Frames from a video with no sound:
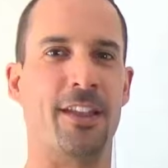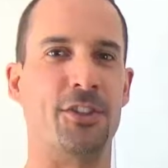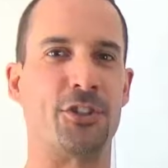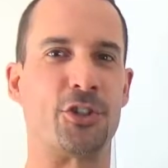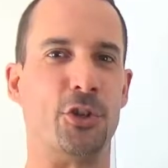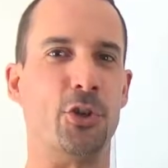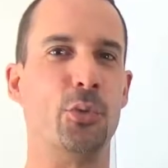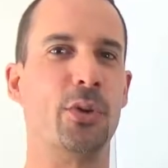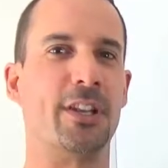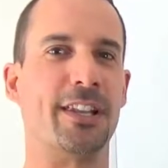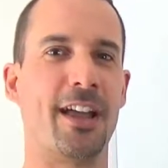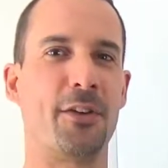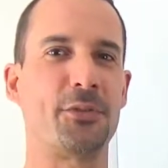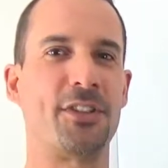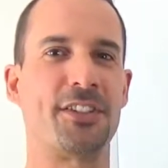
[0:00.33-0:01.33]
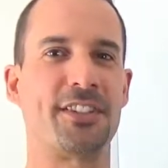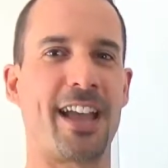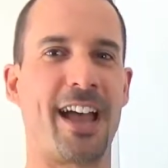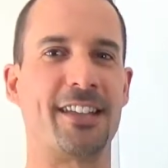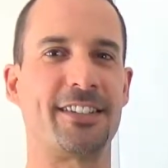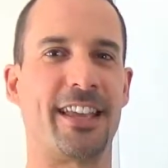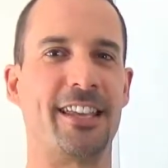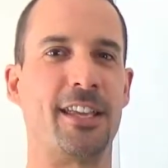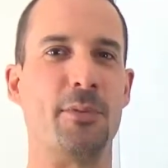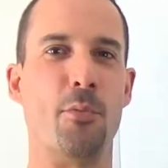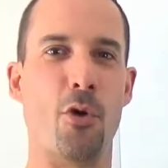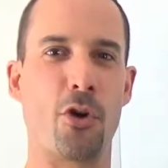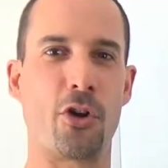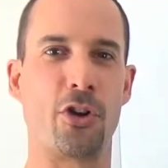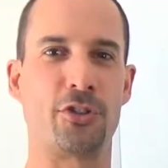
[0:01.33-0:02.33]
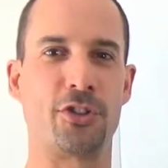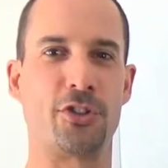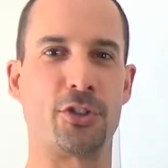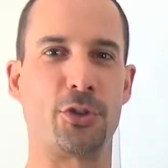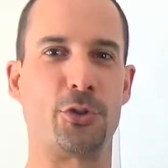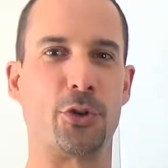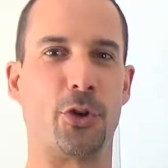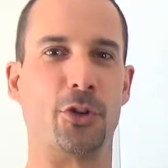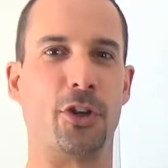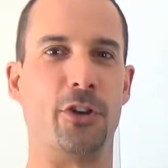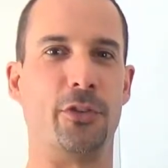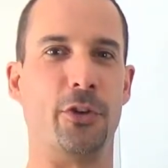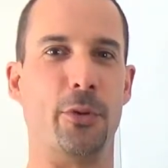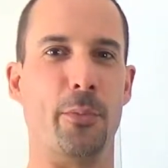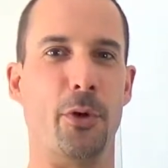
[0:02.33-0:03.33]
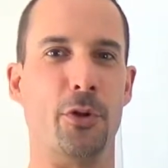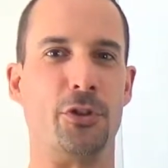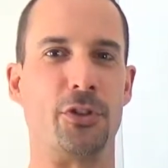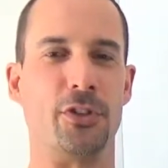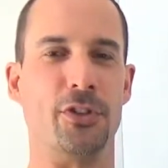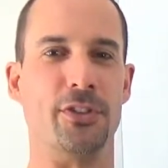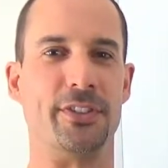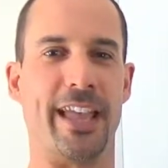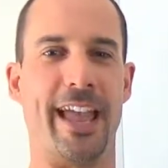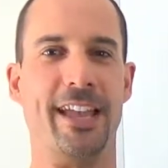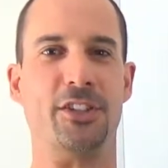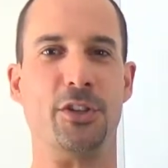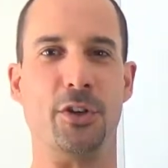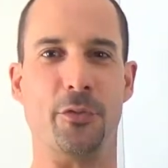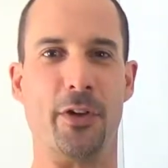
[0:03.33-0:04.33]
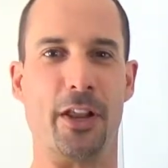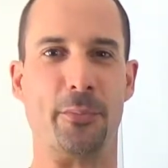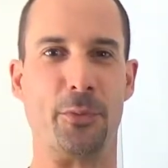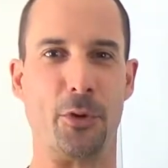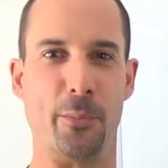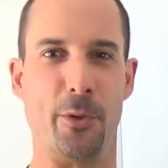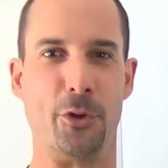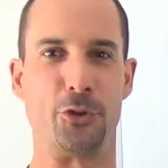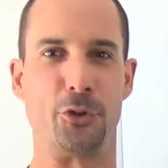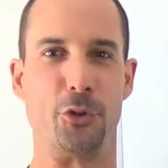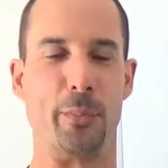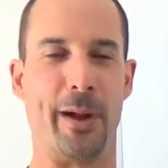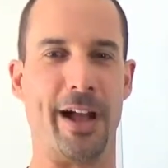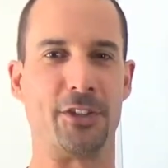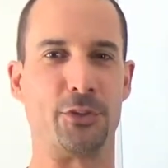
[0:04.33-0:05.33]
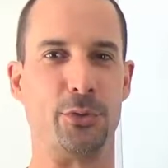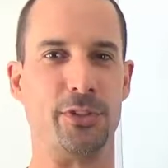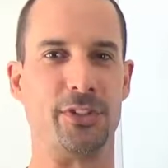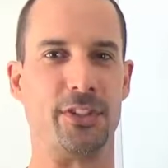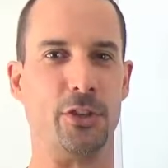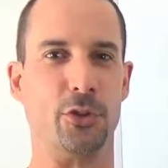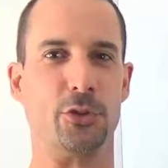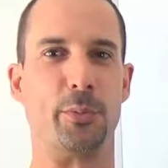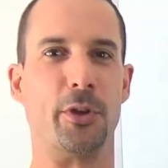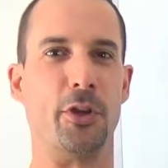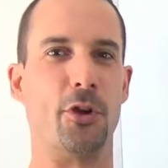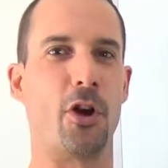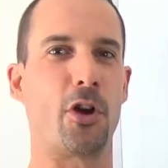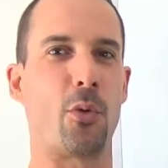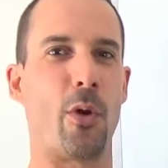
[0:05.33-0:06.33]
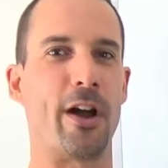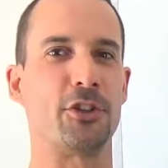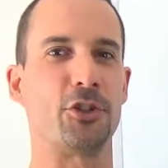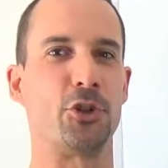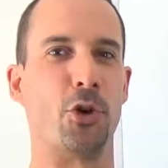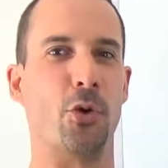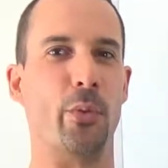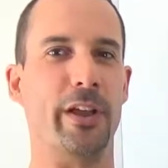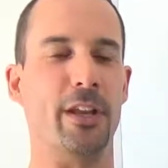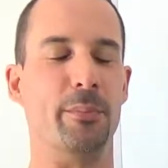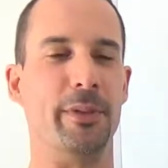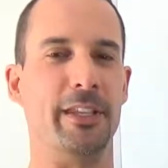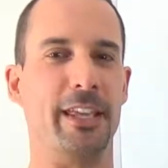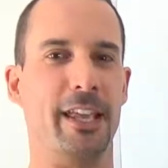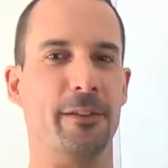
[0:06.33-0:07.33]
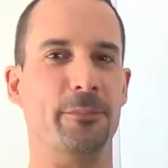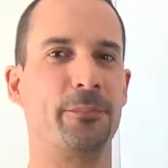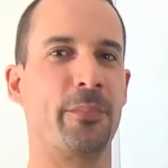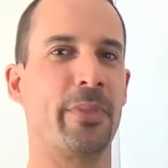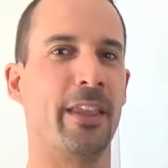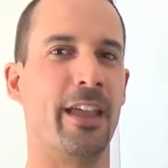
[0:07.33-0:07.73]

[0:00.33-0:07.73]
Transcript: So you would love to start taking more conscious control over your emotions and to develop your emotional mastery skills, but you're not quite sure where to begin.